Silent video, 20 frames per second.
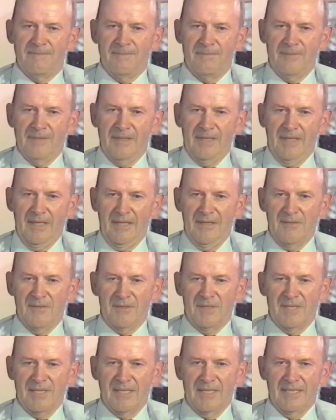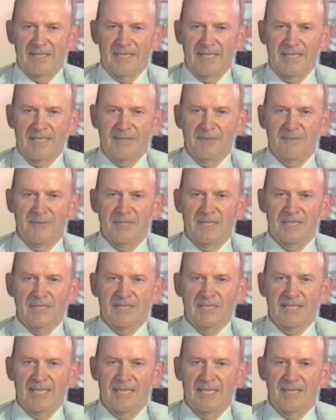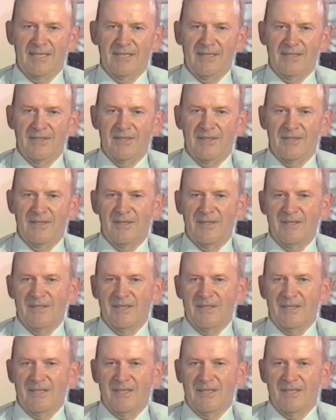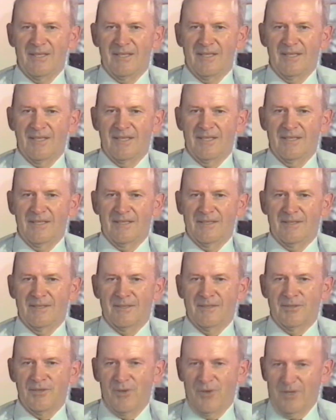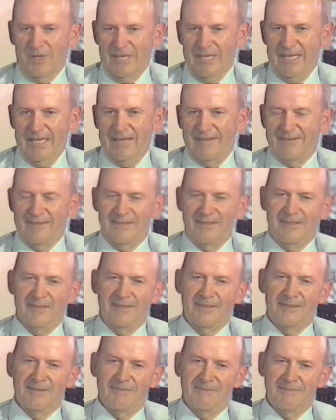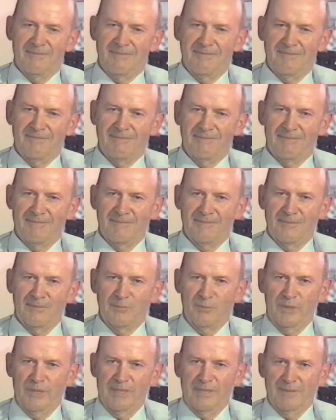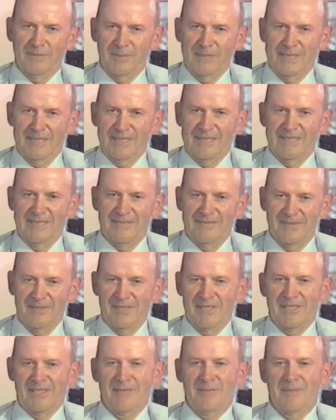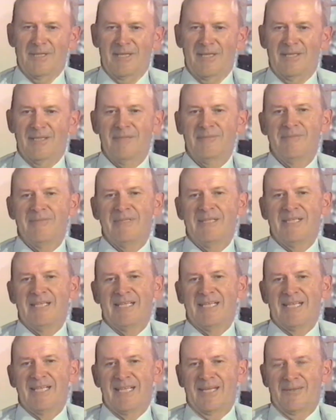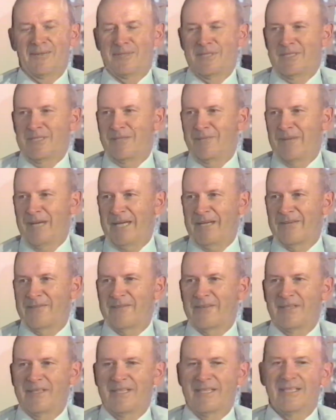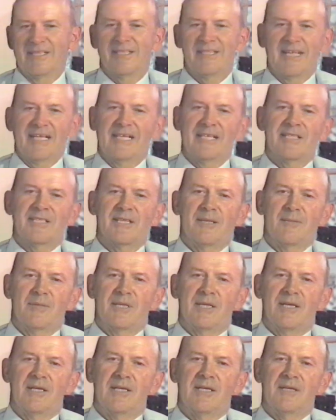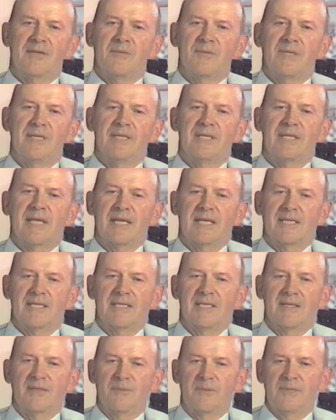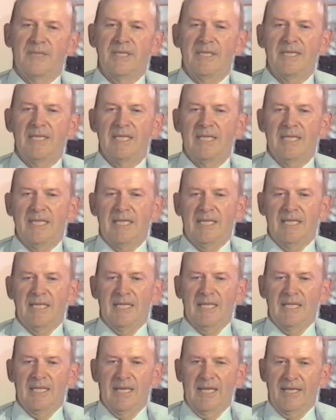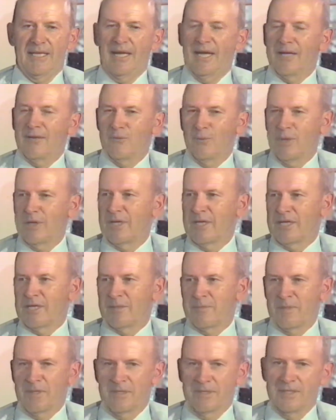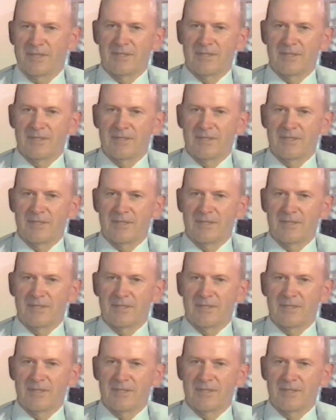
shortly after we completed the first seminar, there was a demand for the second seminar, and we decided that we had one experience, 4 weeks, 160 hours.